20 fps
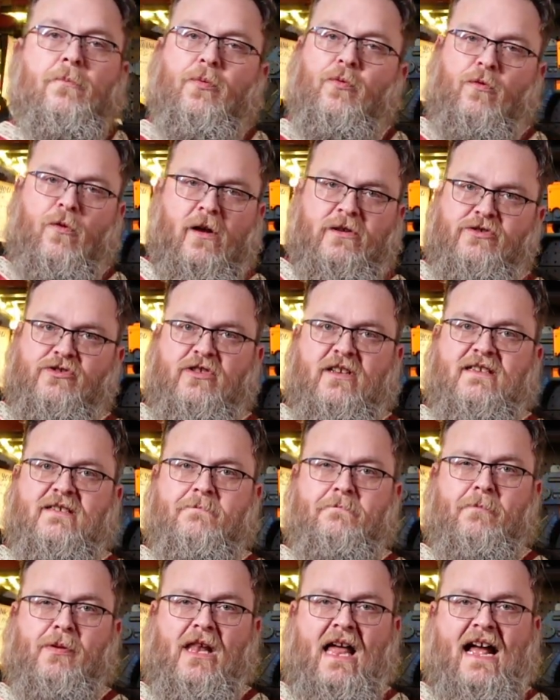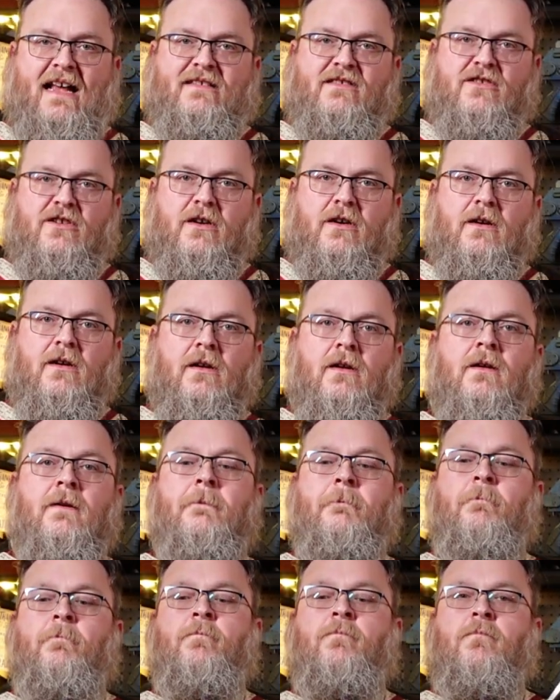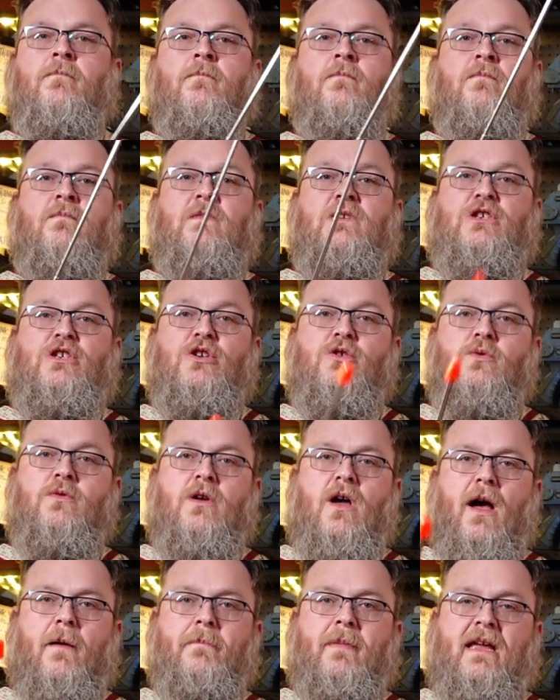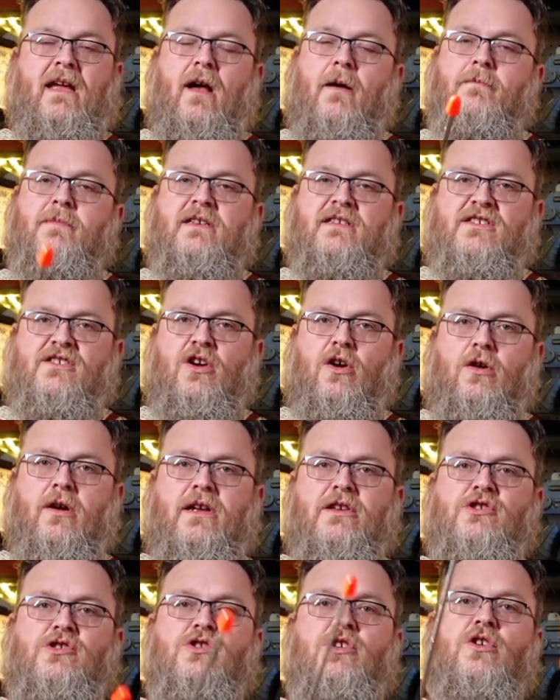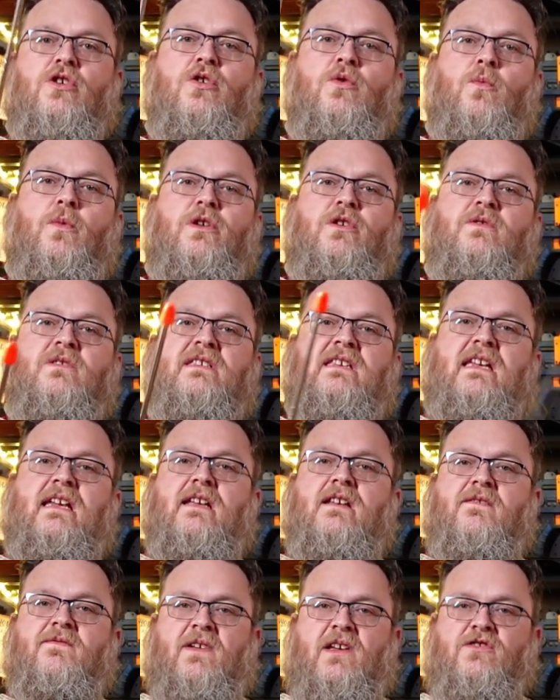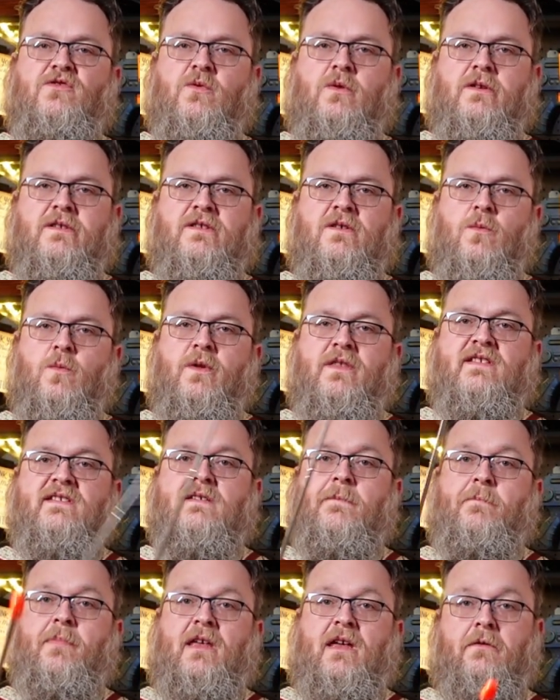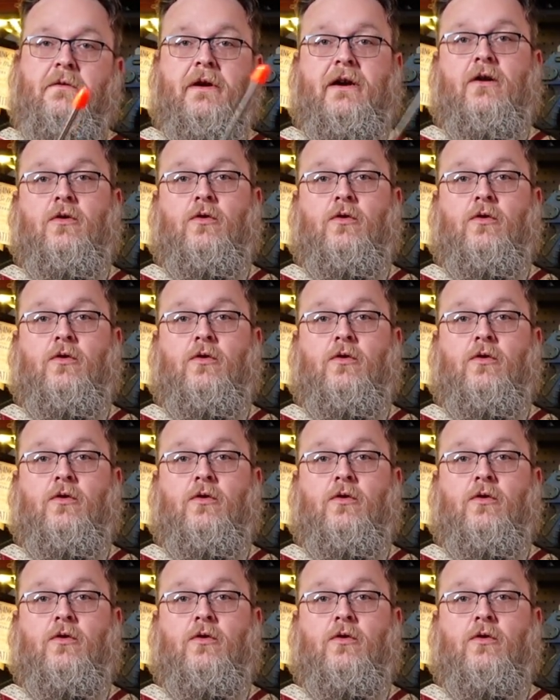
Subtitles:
brushless blaster. Do not become discouraged when you see individuals with superior